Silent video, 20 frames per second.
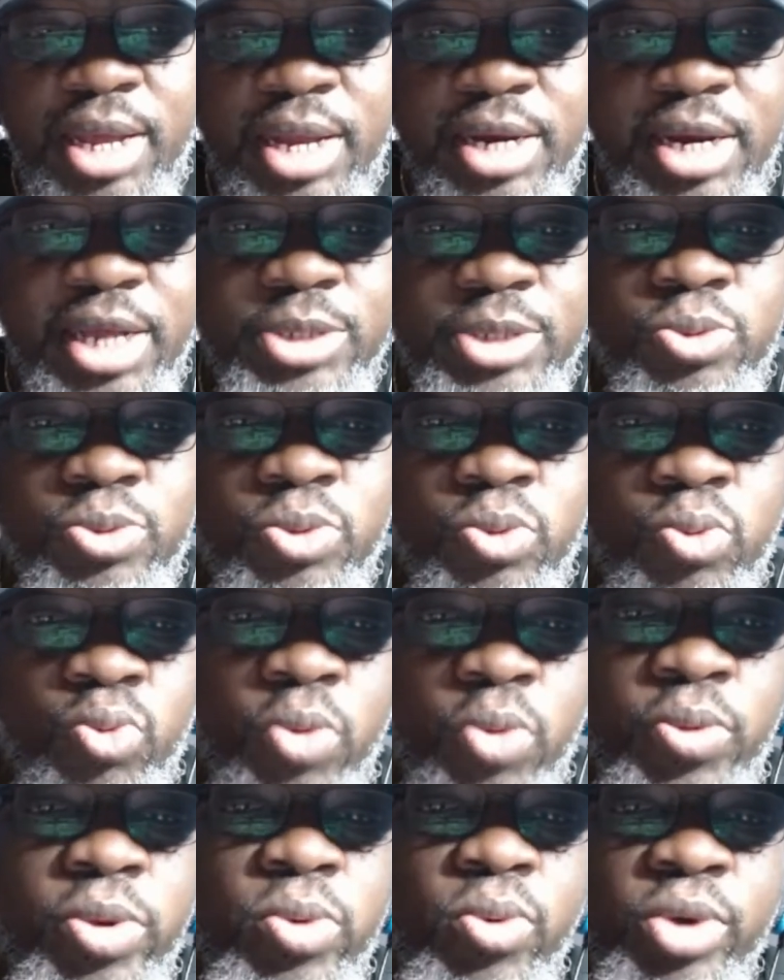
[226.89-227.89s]
And that's
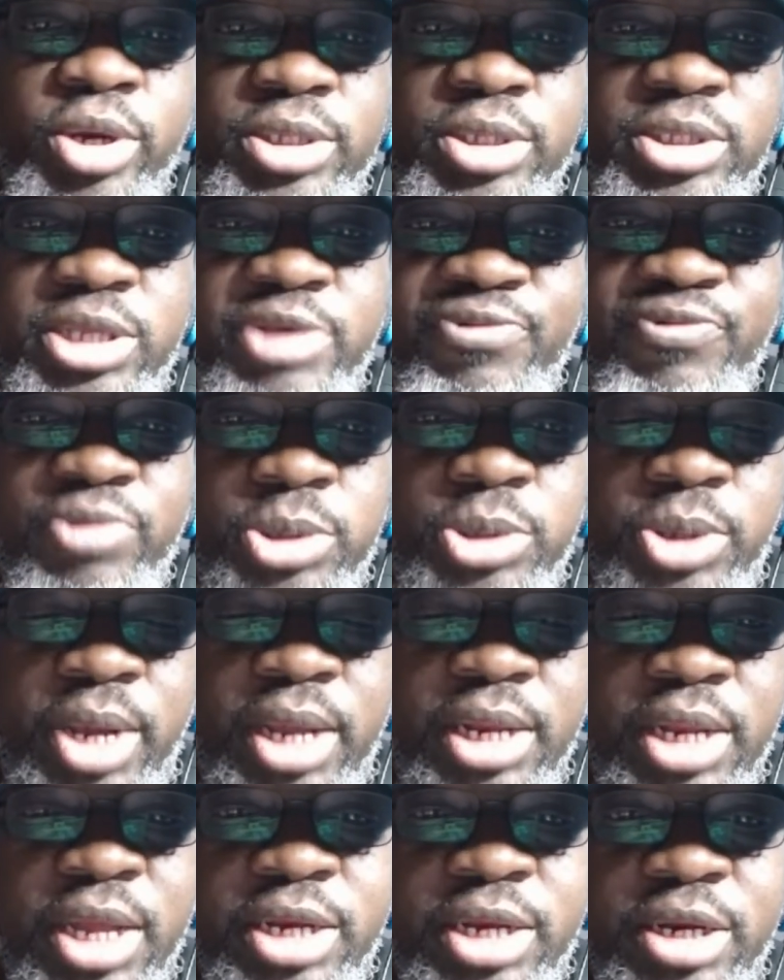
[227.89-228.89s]
what we want to see from
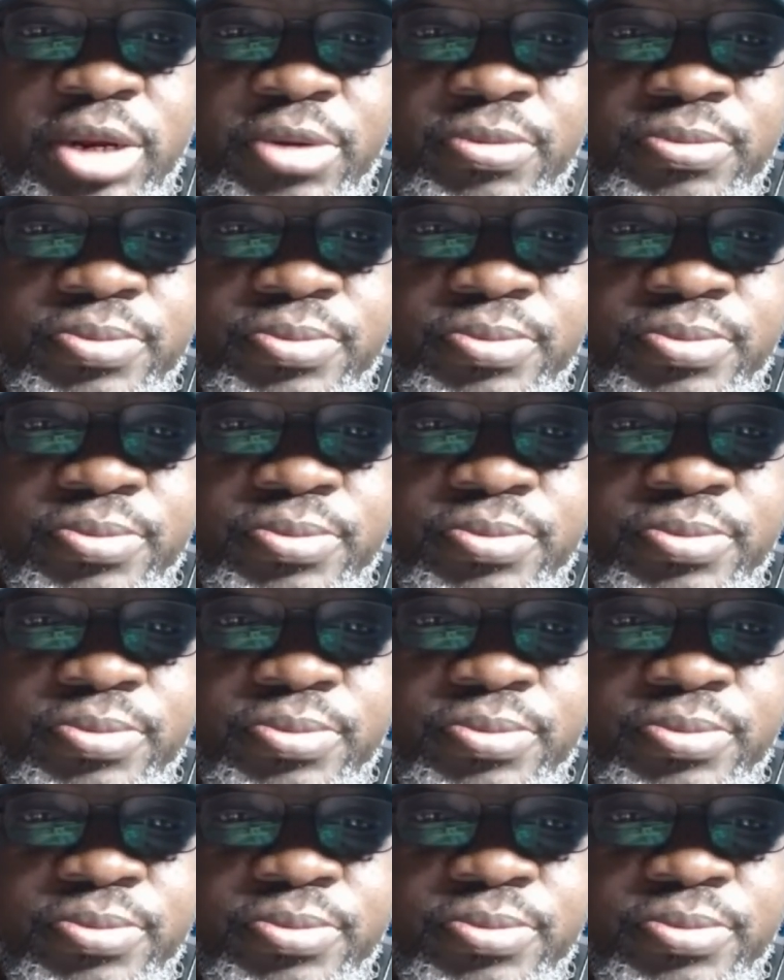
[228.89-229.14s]
Drake London.